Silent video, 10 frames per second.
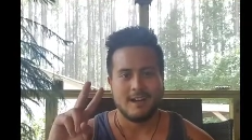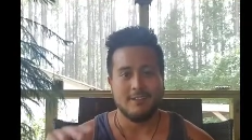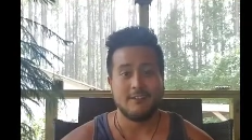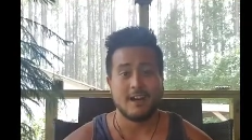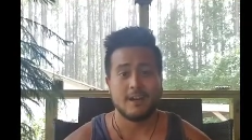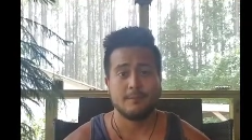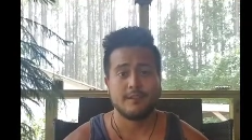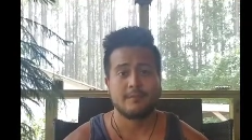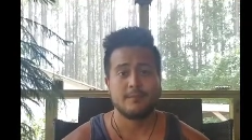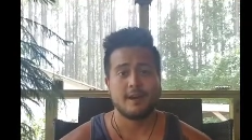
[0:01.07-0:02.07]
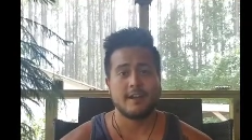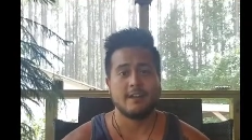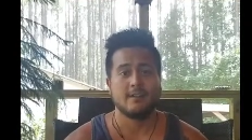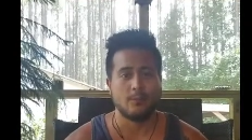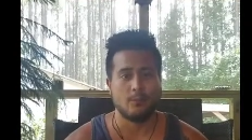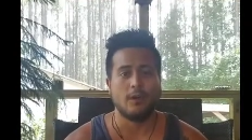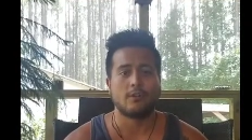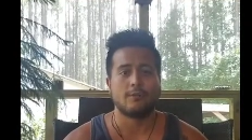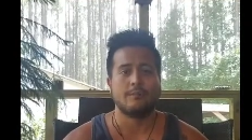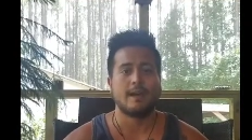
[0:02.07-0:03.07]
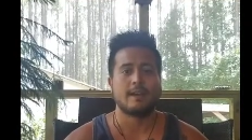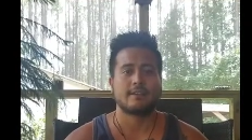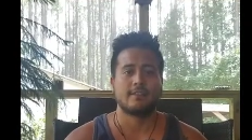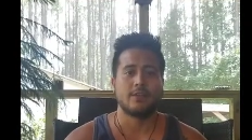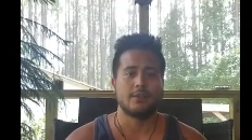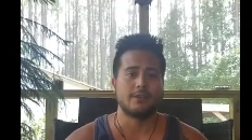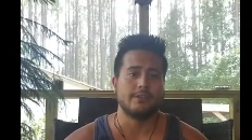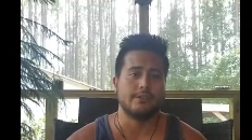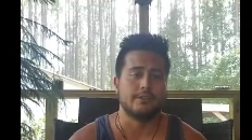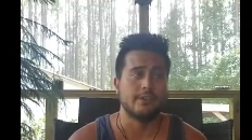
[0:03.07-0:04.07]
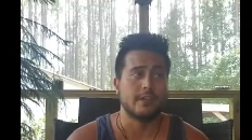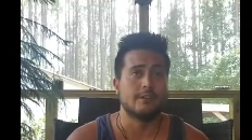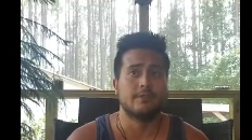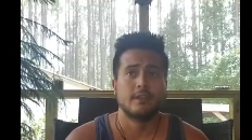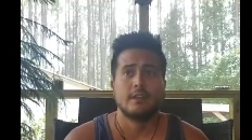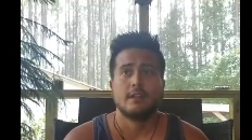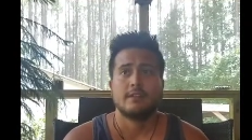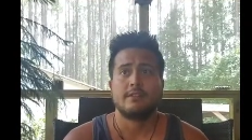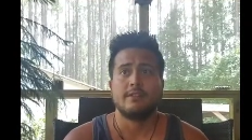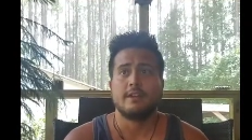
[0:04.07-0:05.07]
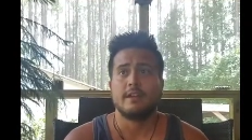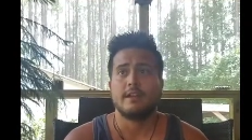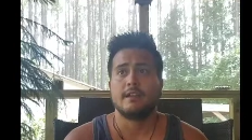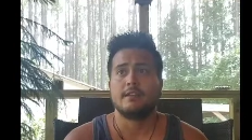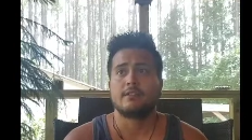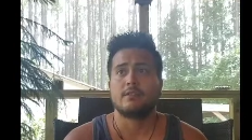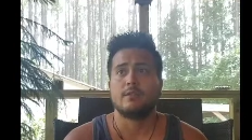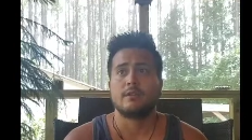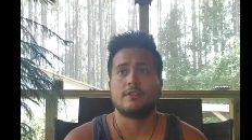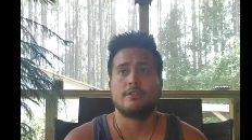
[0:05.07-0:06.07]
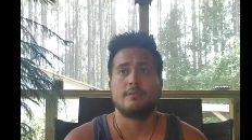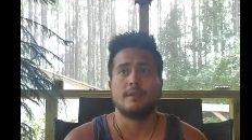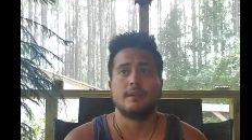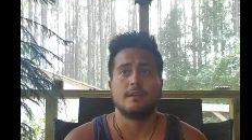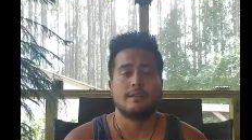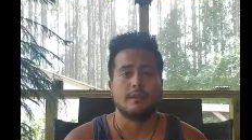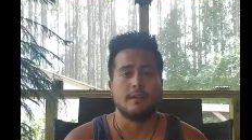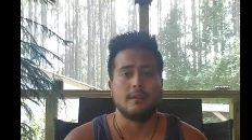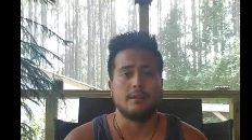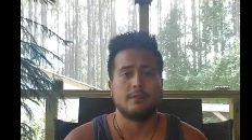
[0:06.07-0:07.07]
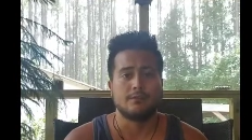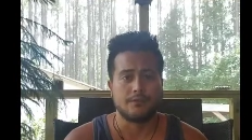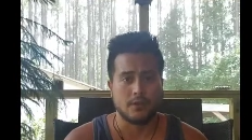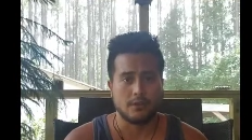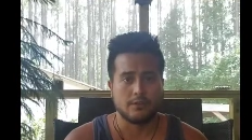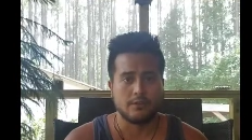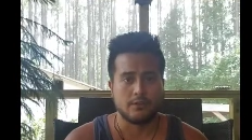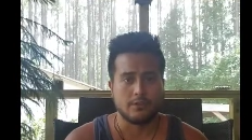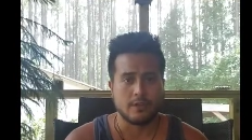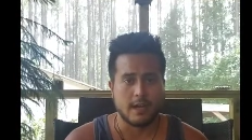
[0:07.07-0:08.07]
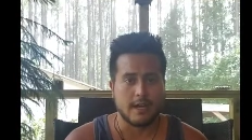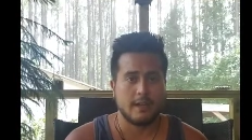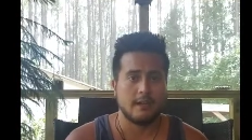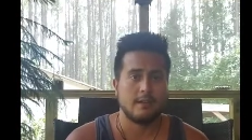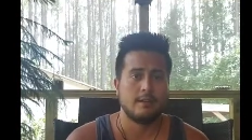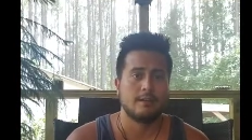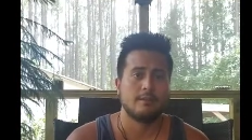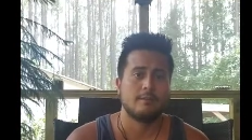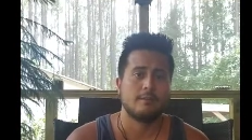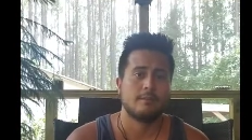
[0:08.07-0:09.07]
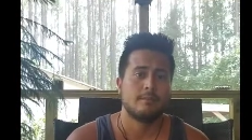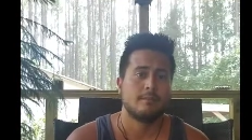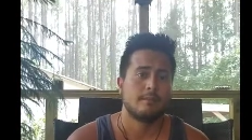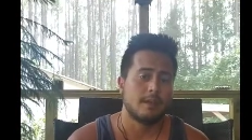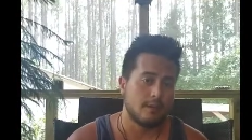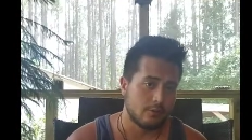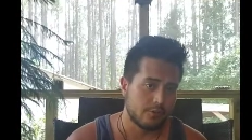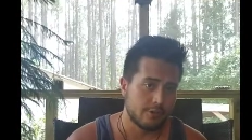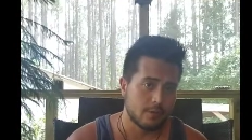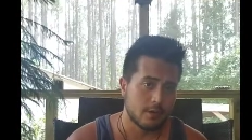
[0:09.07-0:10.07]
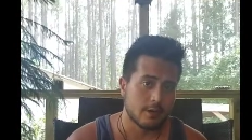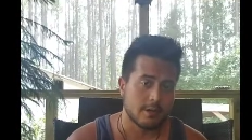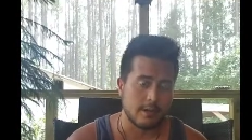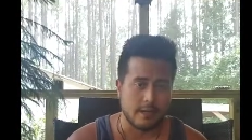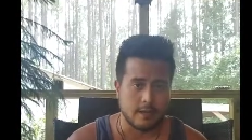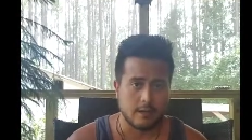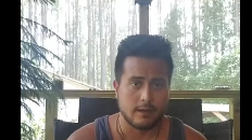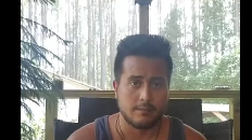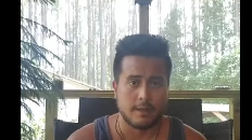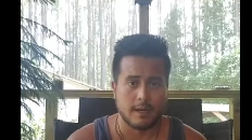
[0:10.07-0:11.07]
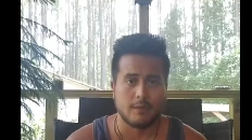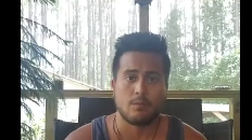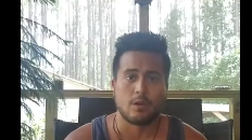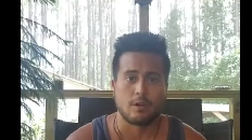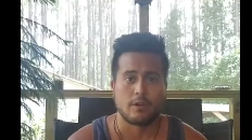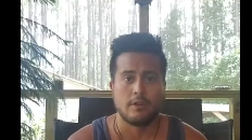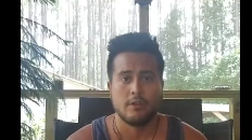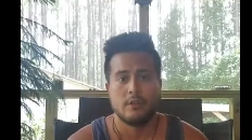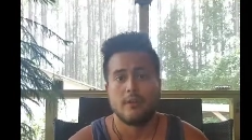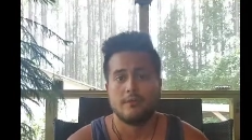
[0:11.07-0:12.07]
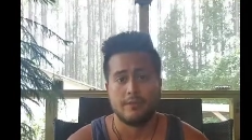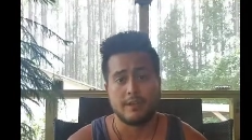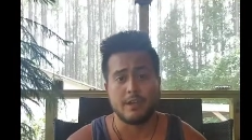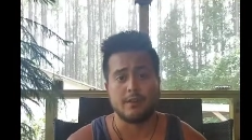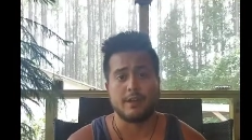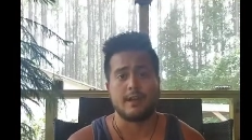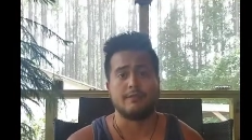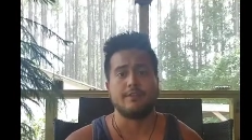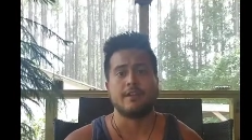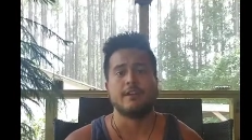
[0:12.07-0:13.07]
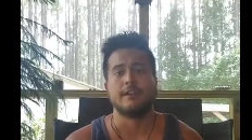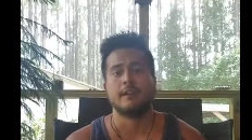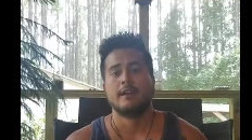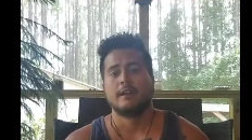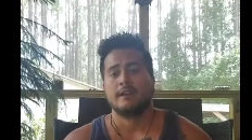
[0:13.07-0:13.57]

High vibes, everybody. Welcome back to Go Heal Yourself. Today is going to be the first guided energy work and body work video that I've done.